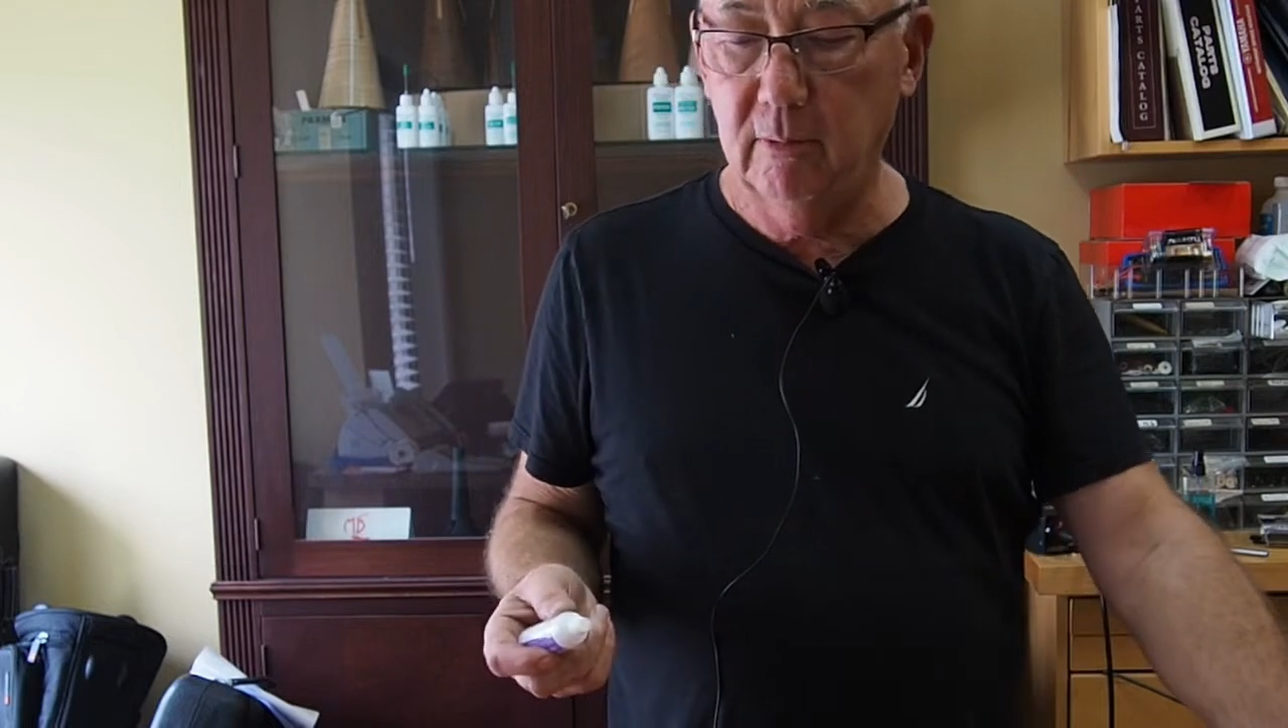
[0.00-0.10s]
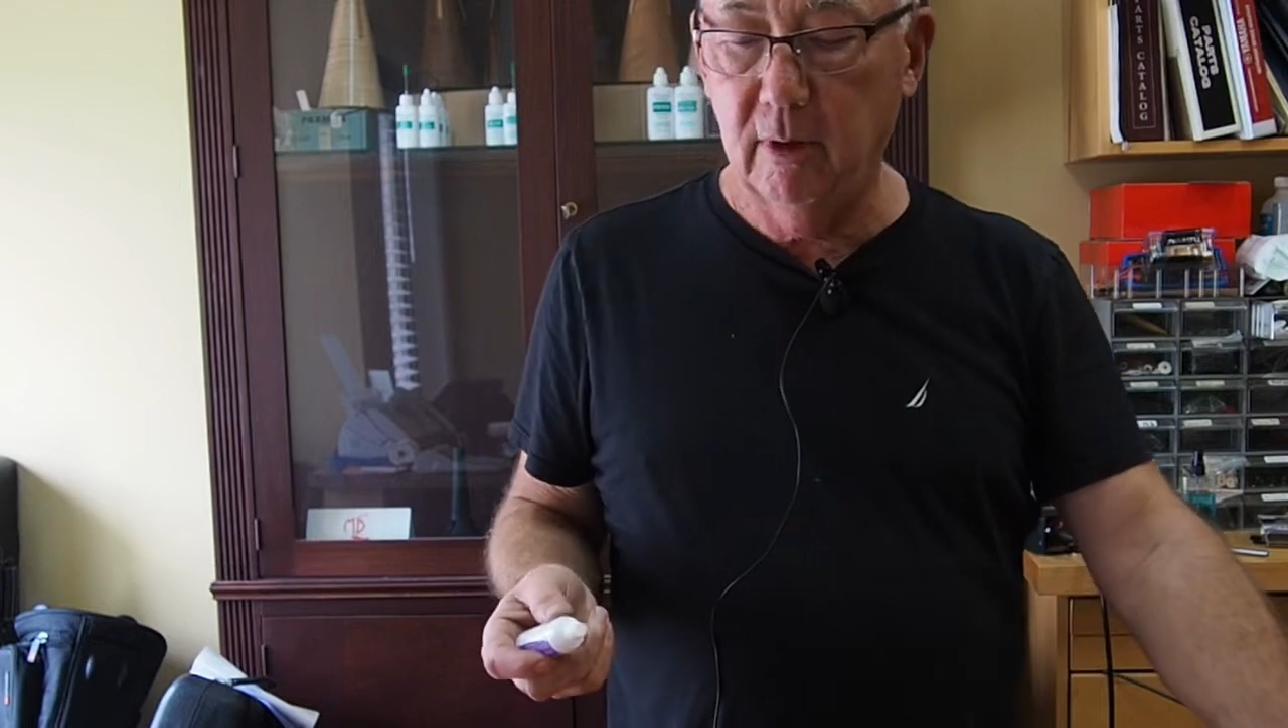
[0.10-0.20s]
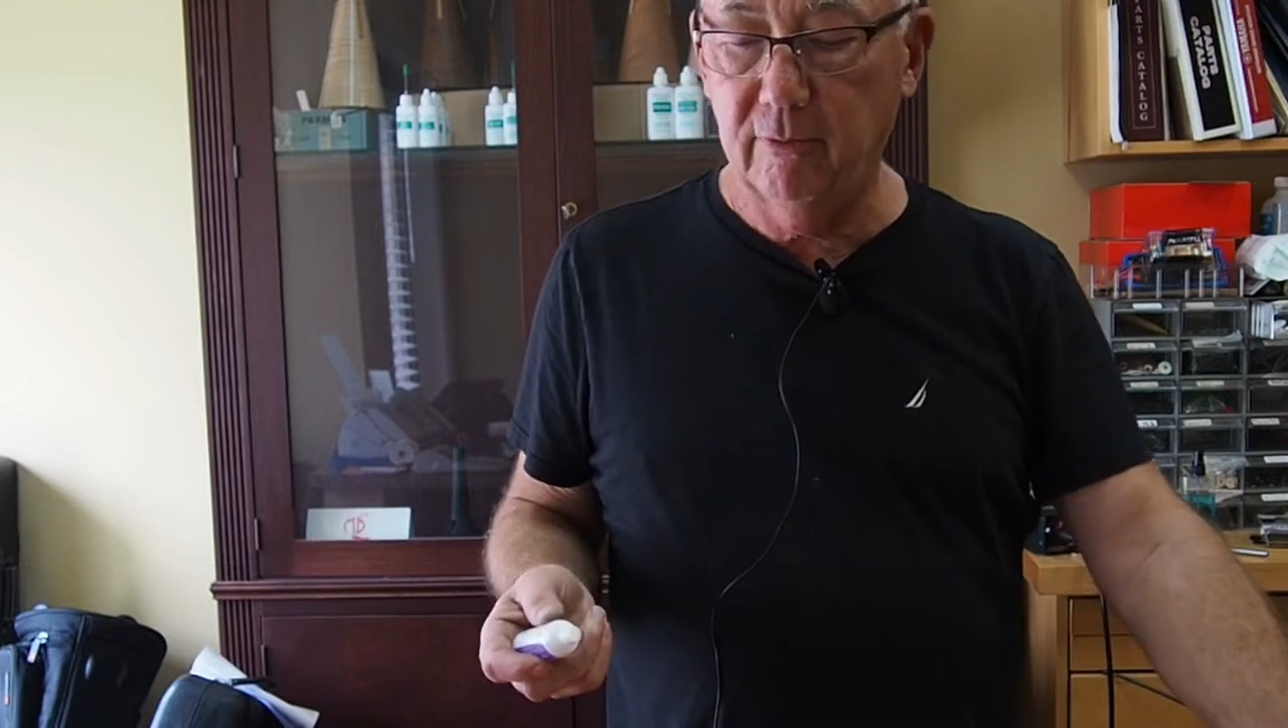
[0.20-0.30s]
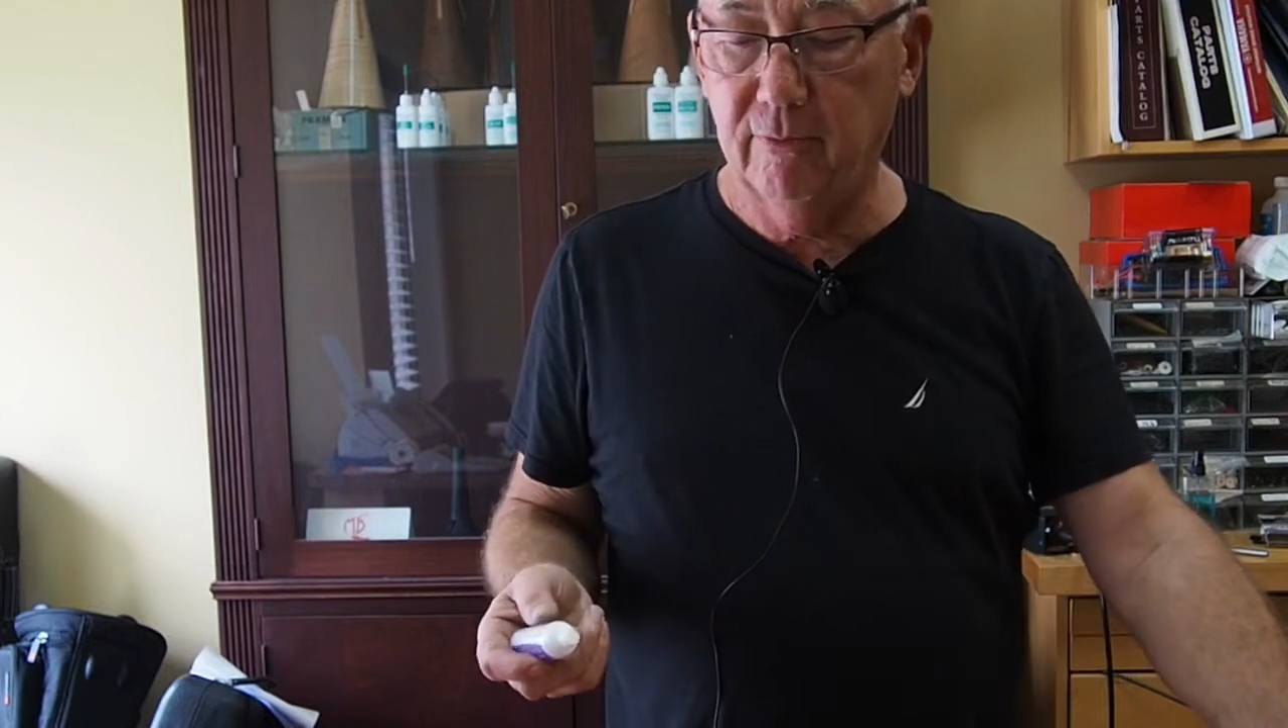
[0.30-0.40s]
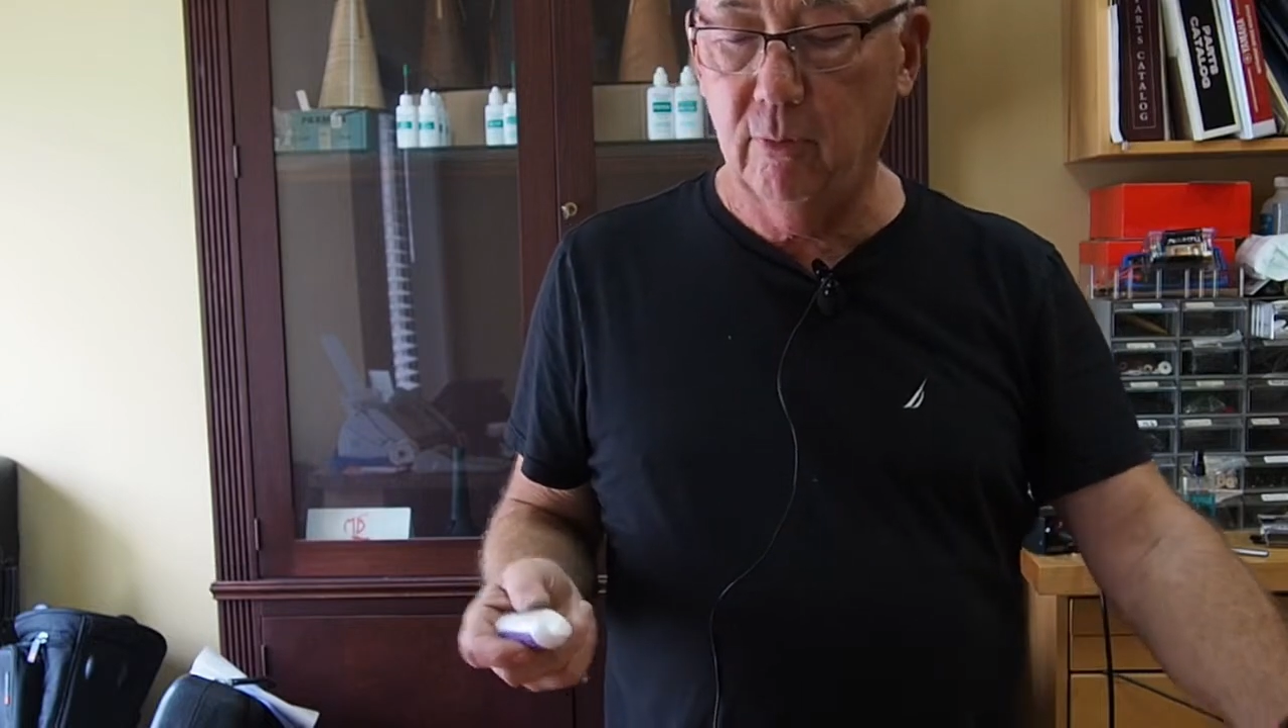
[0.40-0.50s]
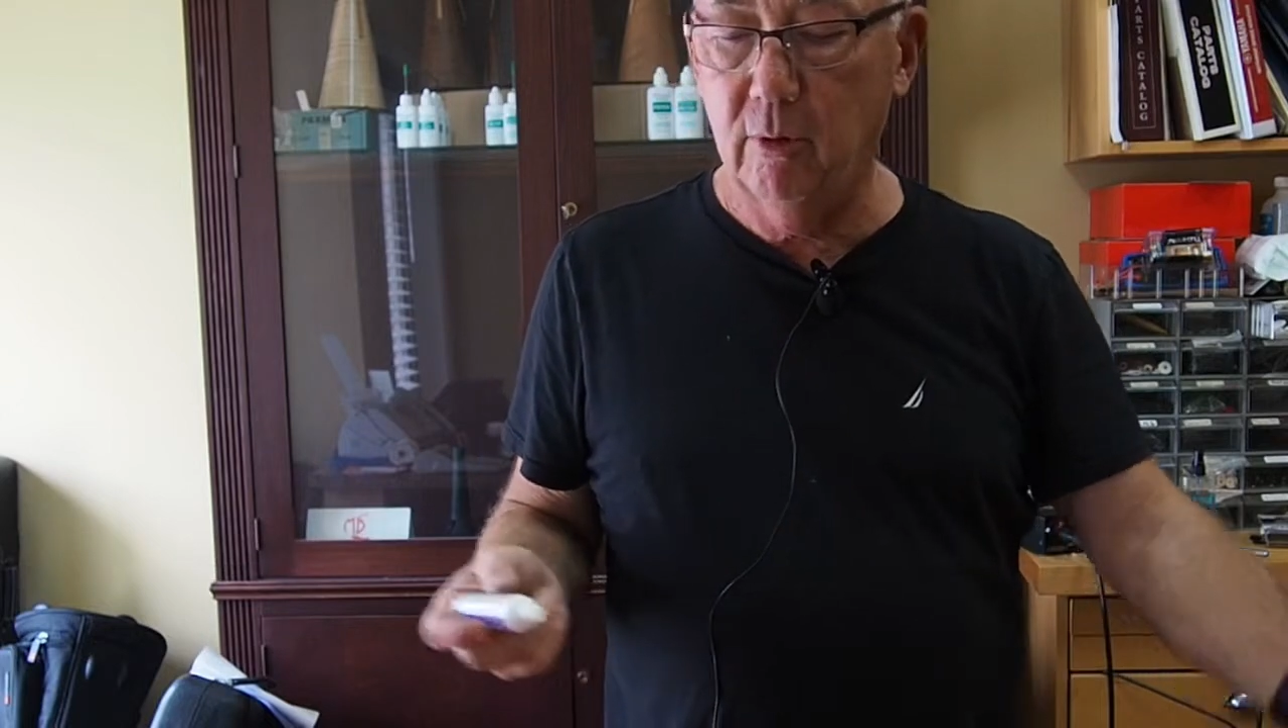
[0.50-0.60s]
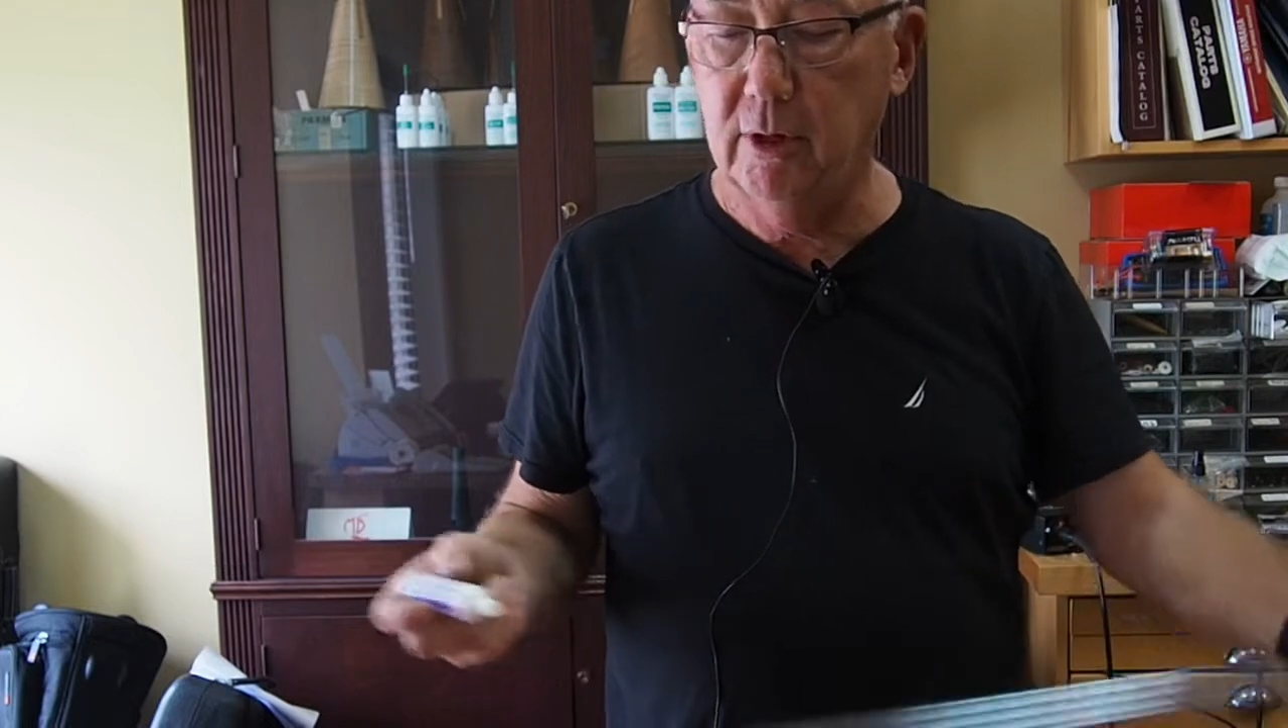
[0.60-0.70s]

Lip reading: about 4